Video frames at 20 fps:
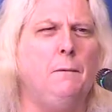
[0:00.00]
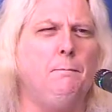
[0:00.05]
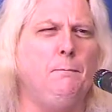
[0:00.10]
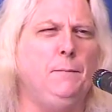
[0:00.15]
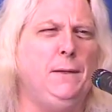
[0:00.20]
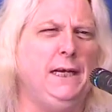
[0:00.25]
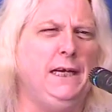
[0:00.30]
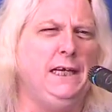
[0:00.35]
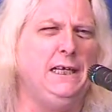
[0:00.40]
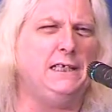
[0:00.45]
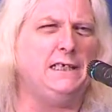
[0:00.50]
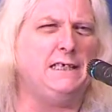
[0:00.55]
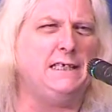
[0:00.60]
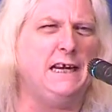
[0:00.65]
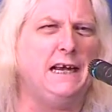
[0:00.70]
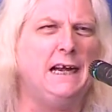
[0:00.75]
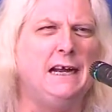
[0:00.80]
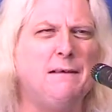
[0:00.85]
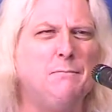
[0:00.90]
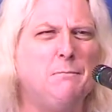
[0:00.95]
Means
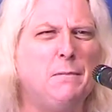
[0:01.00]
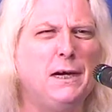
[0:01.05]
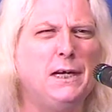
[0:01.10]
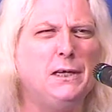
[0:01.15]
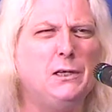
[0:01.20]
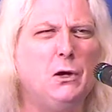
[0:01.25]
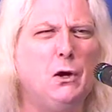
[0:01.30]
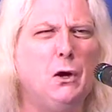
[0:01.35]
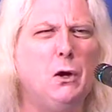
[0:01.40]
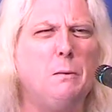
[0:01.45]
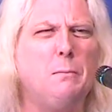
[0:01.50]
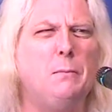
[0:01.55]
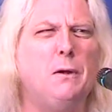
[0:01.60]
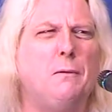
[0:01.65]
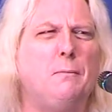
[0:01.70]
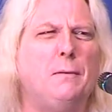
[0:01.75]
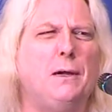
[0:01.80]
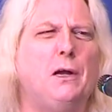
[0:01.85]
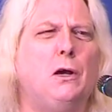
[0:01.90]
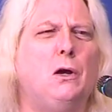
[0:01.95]
that my
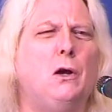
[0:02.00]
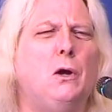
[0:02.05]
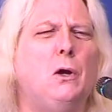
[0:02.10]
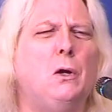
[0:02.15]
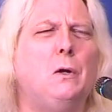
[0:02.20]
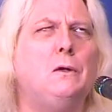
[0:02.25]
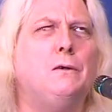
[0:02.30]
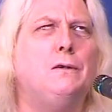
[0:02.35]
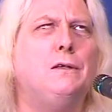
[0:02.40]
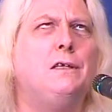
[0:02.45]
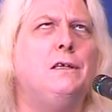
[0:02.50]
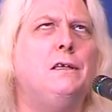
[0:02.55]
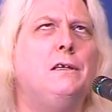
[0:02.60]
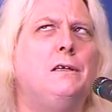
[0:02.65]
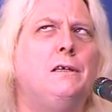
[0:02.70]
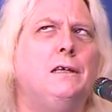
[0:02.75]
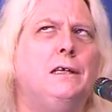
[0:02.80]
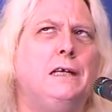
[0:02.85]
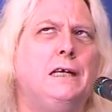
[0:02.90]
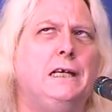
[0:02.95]
karma, my heart,
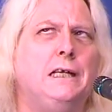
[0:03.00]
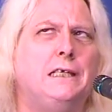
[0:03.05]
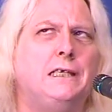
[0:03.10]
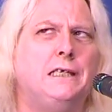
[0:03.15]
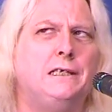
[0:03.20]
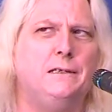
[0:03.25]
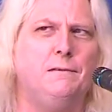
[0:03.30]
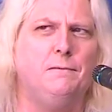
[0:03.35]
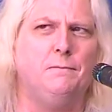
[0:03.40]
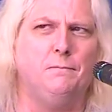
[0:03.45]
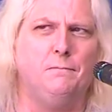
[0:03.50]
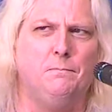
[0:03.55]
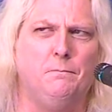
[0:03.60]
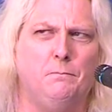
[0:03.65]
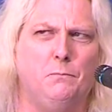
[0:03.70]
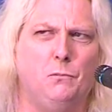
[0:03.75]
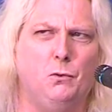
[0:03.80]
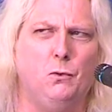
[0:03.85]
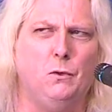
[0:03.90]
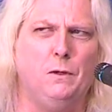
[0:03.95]
is
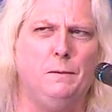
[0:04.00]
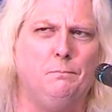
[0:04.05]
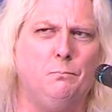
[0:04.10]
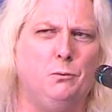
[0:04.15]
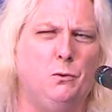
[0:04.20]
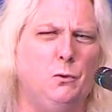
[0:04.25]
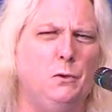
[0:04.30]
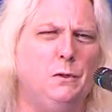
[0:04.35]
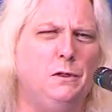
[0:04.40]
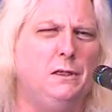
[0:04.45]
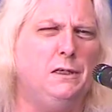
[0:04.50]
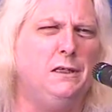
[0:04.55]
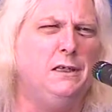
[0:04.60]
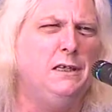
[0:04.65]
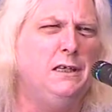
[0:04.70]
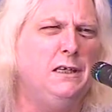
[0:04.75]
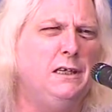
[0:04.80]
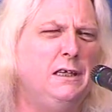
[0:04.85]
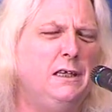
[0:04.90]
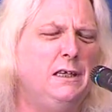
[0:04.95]
more important
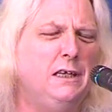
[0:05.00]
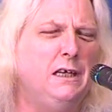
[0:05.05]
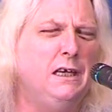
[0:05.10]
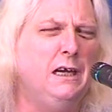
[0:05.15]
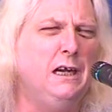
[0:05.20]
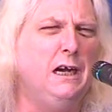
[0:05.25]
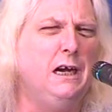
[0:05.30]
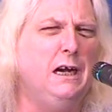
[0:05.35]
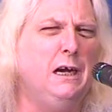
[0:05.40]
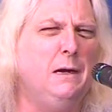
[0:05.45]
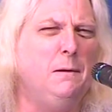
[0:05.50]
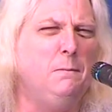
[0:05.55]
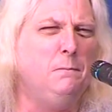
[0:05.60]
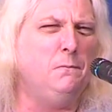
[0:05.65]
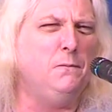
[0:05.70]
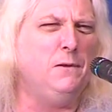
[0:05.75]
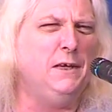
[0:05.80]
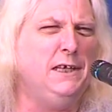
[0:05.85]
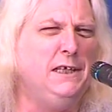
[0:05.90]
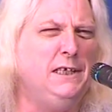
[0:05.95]

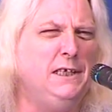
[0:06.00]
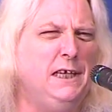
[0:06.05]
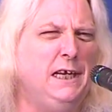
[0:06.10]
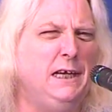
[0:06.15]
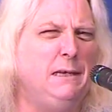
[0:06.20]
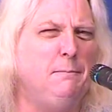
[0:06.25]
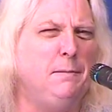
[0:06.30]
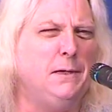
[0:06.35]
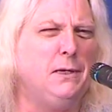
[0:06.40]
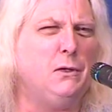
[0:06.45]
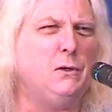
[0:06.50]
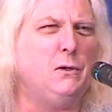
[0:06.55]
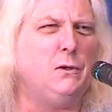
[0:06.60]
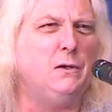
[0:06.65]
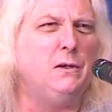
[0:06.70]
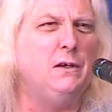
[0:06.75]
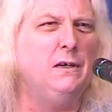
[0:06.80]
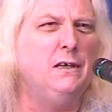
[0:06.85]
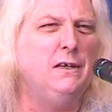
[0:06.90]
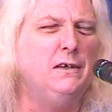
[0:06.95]
than and
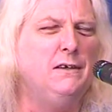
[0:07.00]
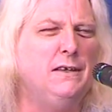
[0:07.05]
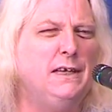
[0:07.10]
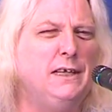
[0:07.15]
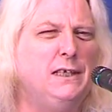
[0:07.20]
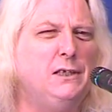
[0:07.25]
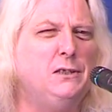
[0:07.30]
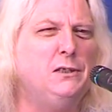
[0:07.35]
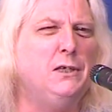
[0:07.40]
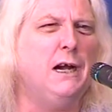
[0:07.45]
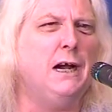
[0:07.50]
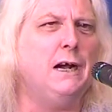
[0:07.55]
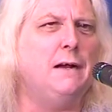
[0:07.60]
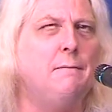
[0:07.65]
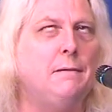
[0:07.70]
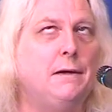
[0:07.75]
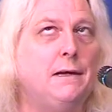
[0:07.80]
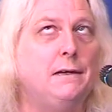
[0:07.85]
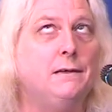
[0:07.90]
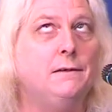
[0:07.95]
bigger than
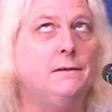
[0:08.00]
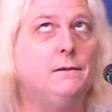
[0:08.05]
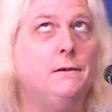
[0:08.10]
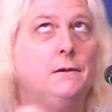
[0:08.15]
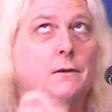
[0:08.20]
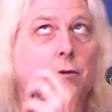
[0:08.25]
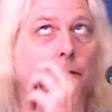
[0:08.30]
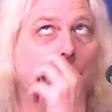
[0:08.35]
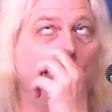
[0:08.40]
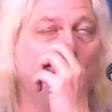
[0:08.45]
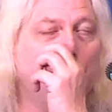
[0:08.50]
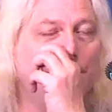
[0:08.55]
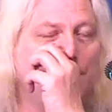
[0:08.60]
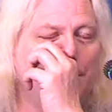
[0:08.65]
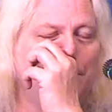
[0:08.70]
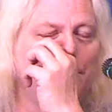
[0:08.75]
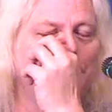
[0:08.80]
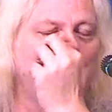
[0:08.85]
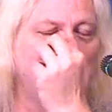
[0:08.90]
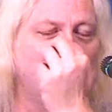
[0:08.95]
dogma or
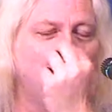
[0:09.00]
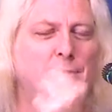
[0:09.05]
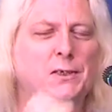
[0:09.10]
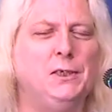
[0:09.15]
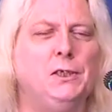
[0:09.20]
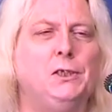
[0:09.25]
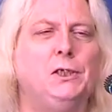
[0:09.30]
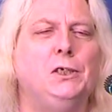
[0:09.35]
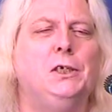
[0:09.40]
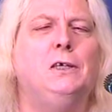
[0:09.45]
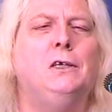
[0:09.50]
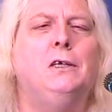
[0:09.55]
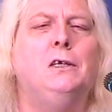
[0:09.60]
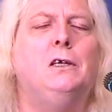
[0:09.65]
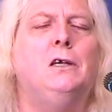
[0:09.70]
some stringent,